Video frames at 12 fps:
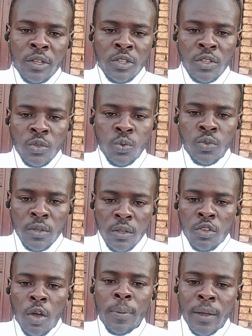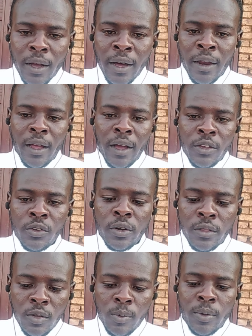choose the topic, an
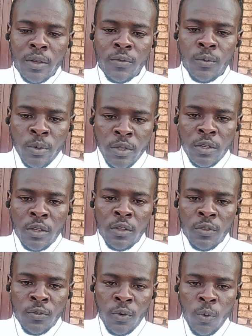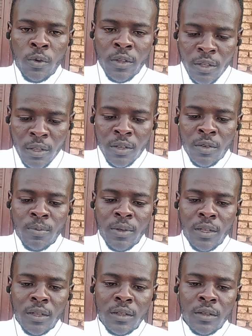accurate topic which is fluent, could
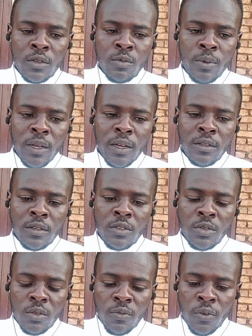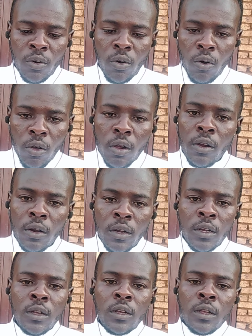be understood for all
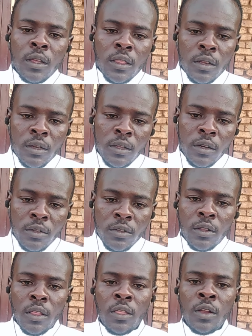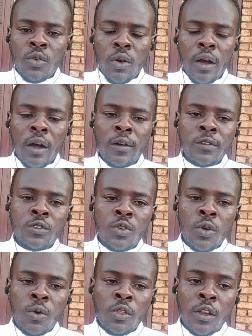the readers. Then you have to
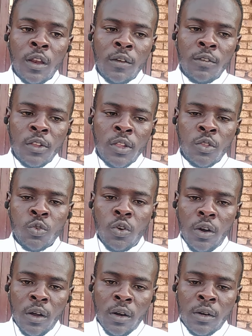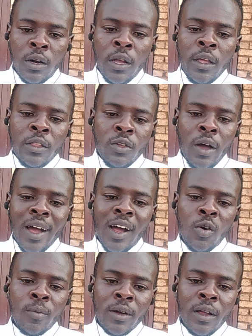know the level that you are. So
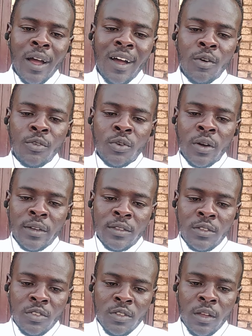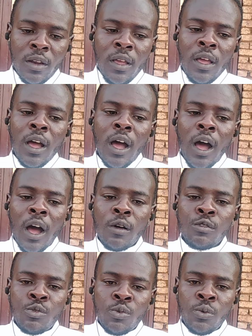how you can understand, how
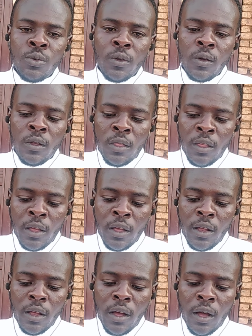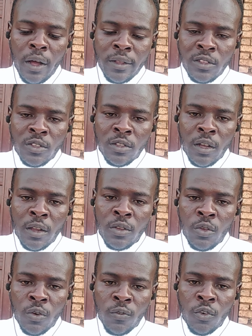do they understand
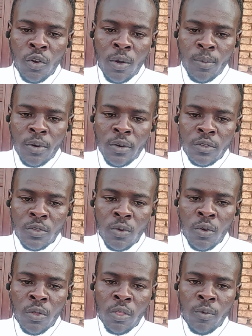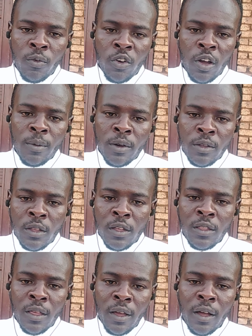your vocabularies or the vocabulary that
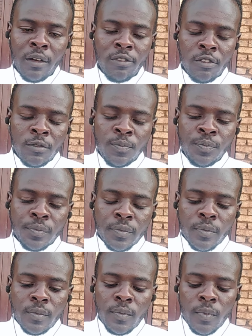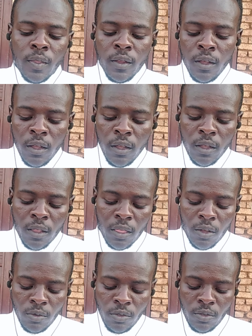they have,
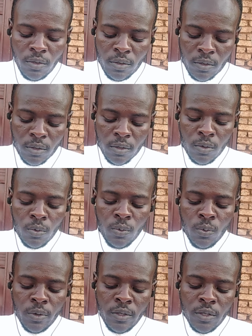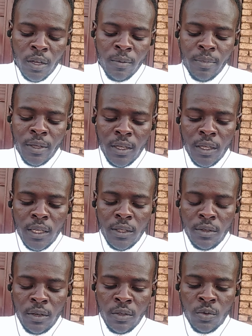those which can be
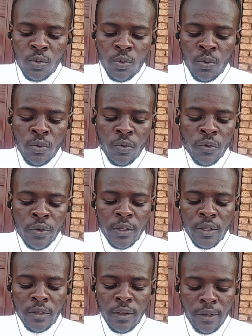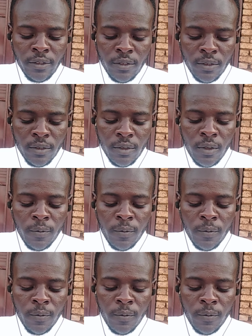easily to read the text.